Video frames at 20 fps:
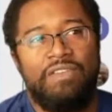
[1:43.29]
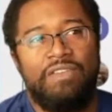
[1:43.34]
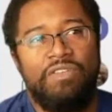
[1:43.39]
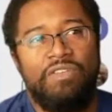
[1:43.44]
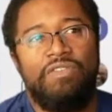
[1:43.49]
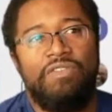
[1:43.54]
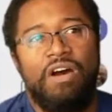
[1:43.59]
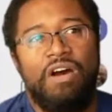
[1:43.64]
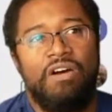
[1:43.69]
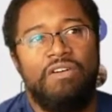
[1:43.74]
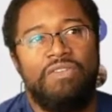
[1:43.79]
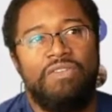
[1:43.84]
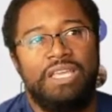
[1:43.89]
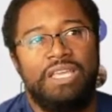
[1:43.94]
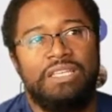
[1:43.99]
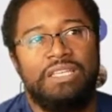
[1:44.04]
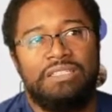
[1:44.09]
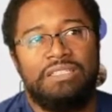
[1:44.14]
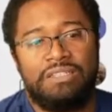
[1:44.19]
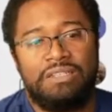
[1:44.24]
of evolving
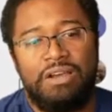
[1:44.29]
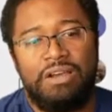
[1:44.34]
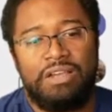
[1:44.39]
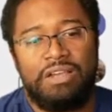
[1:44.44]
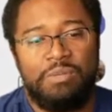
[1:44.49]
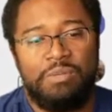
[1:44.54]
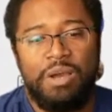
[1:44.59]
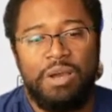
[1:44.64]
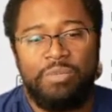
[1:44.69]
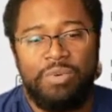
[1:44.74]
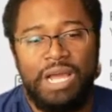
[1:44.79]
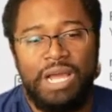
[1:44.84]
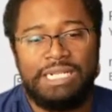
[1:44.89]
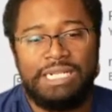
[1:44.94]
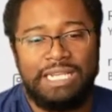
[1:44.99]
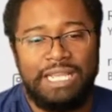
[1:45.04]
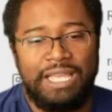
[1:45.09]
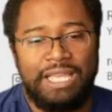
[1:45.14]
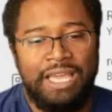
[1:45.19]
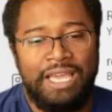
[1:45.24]
into talking about
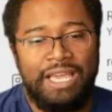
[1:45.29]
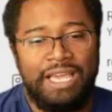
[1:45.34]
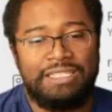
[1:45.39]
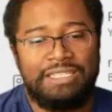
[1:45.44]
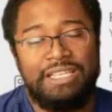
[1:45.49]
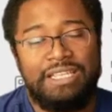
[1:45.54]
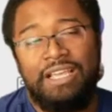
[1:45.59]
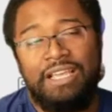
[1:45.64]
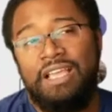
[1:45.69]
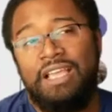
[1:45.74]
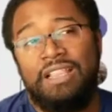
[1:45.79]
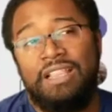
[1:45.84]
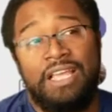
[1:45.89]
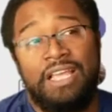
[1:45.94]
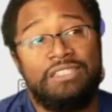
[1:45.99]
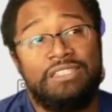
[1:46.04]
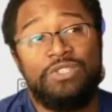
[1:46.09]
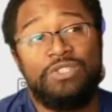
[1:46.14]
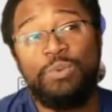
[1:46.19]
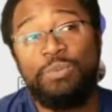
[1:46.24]
Project X.
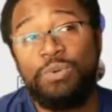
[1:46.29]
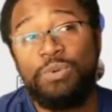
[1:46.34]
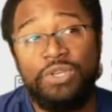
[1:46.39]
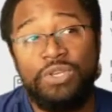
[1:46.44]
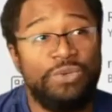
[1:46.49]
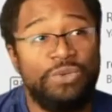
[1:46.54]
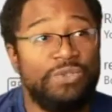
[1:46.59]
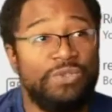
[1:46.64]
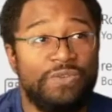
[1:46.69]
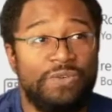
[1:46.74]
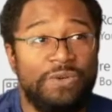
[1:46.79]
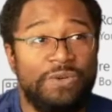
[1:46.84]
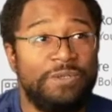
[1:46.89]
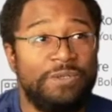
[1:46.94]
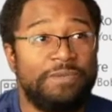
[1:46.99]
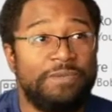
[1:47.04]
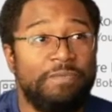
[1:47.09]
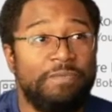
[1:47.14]
That's super useful.